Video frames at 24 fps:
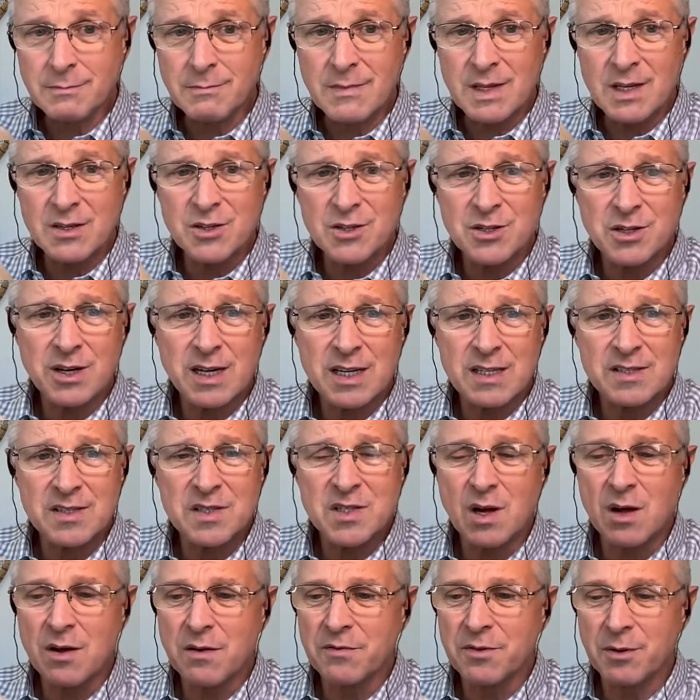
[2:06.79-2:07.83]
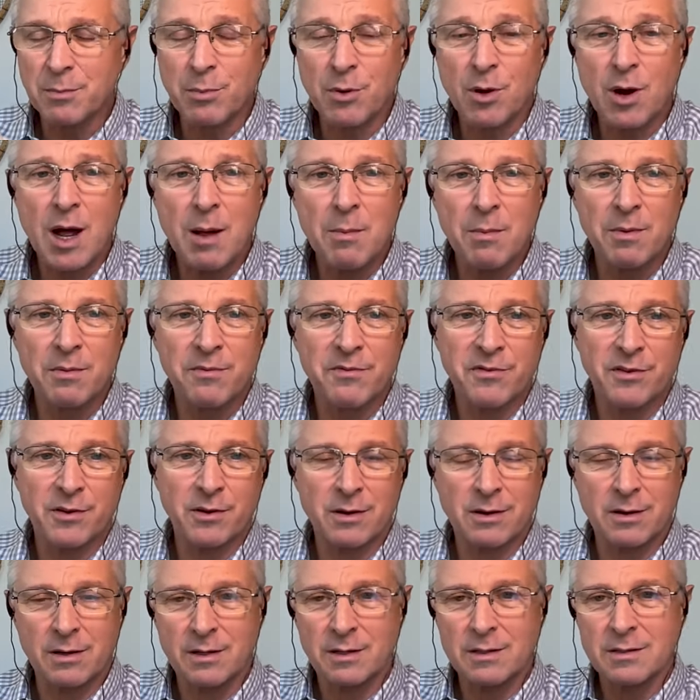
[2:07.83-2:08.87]
to try to solve the problem for
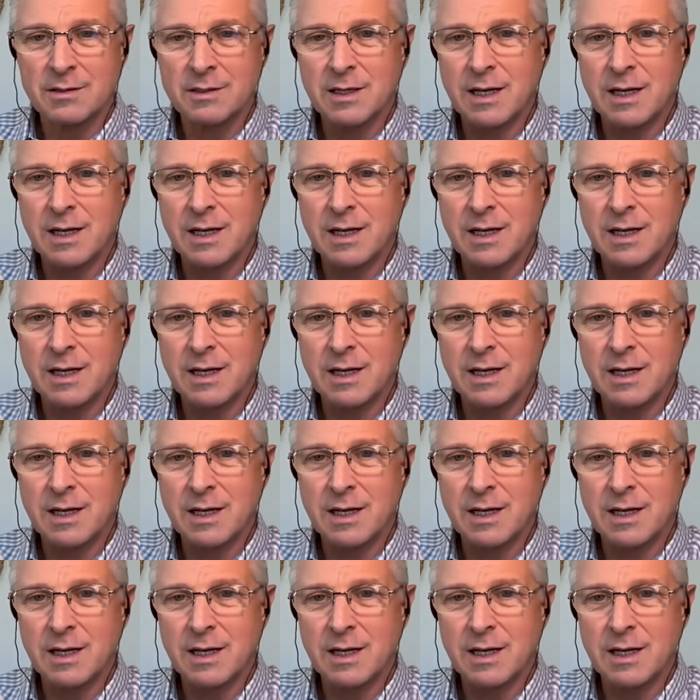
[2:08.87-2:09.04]
her.